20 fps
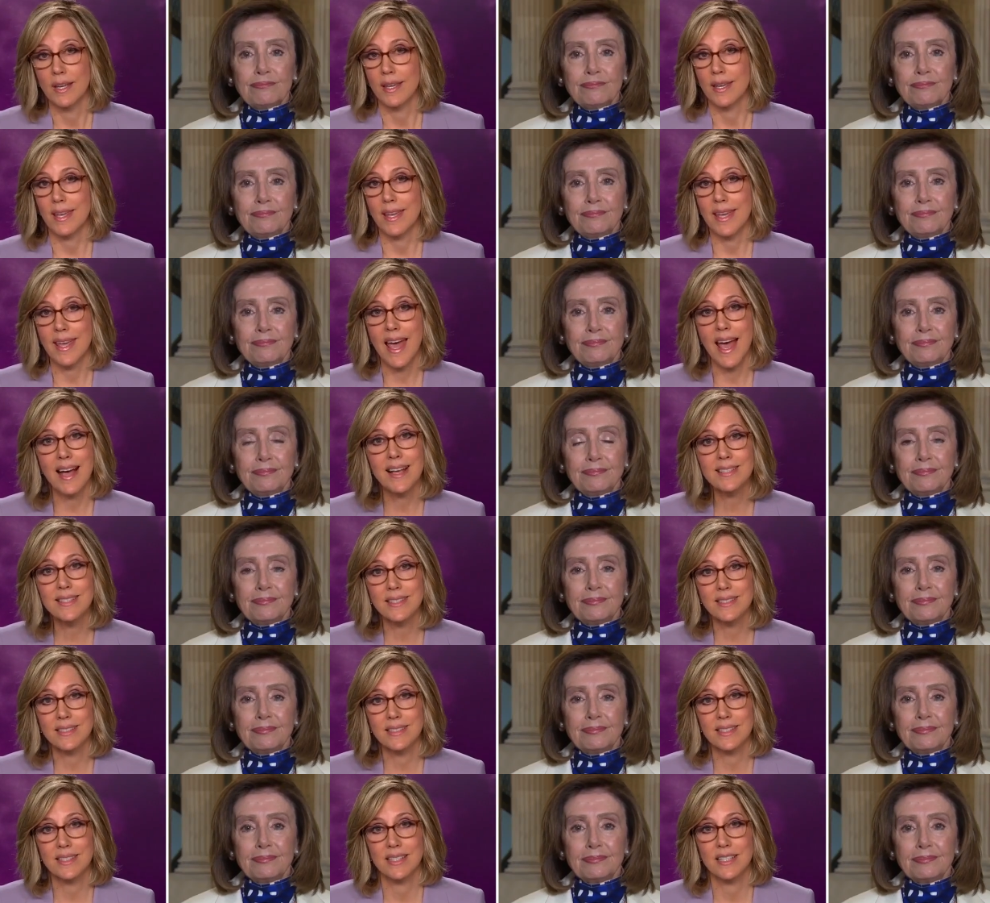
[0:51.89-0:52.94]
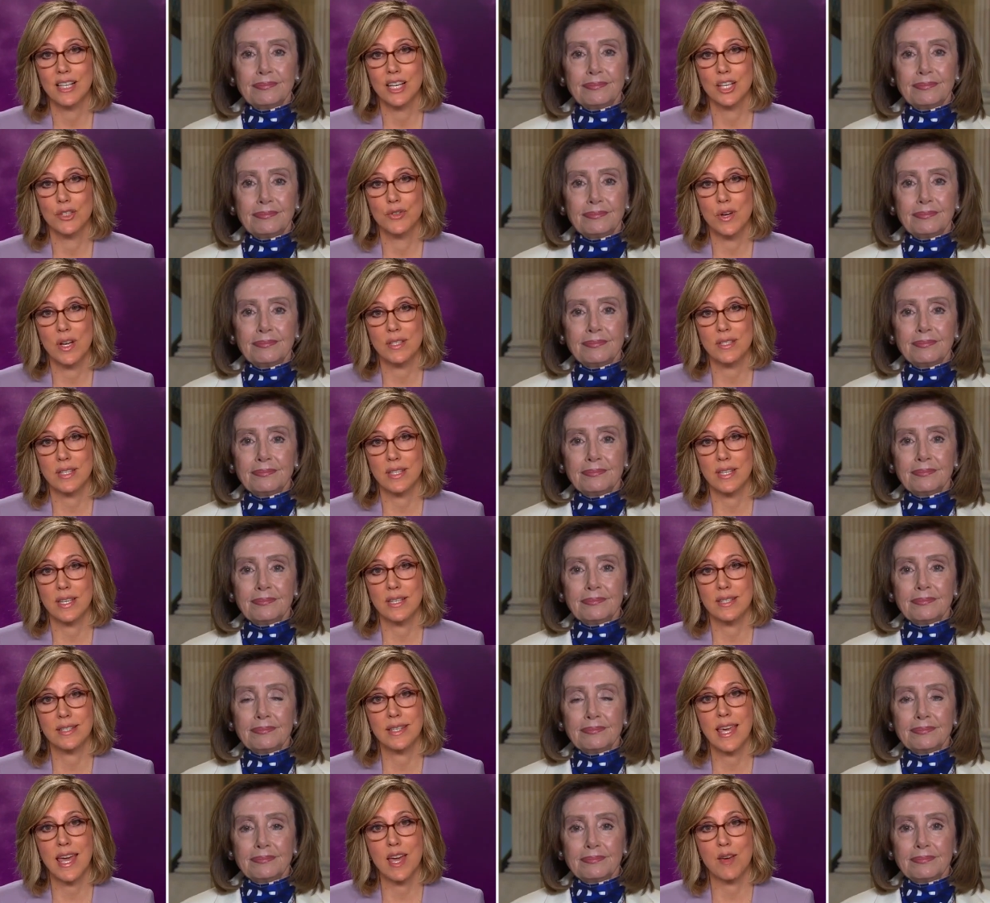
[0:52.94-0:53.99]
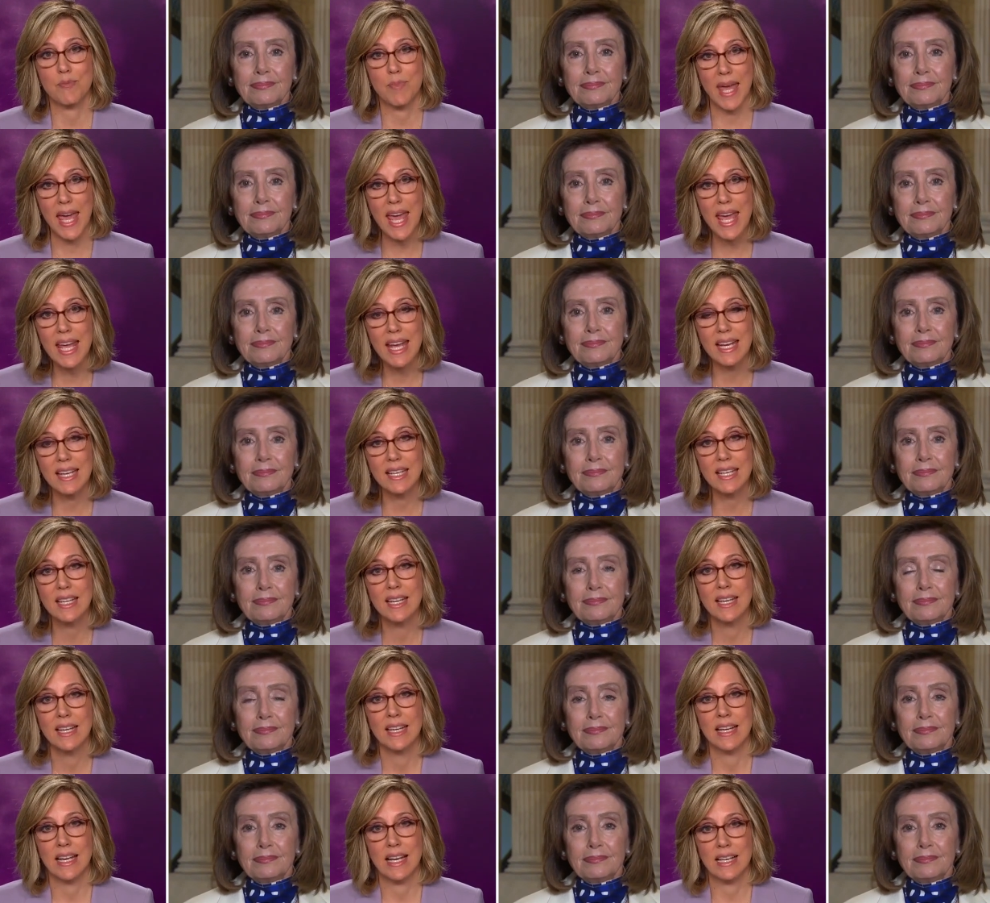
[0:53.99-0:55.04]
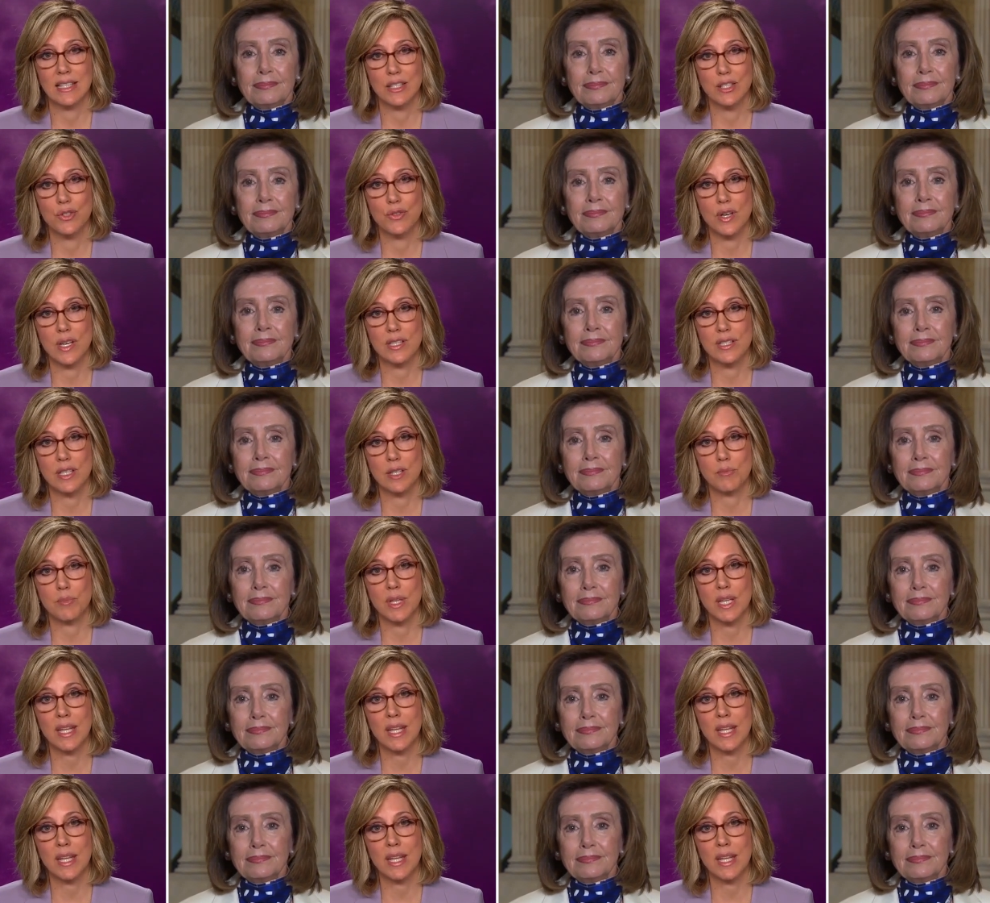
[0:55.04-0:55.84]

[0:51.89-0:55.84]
Speaker 1: he hasn't addressed it. His campaign has addressed it, but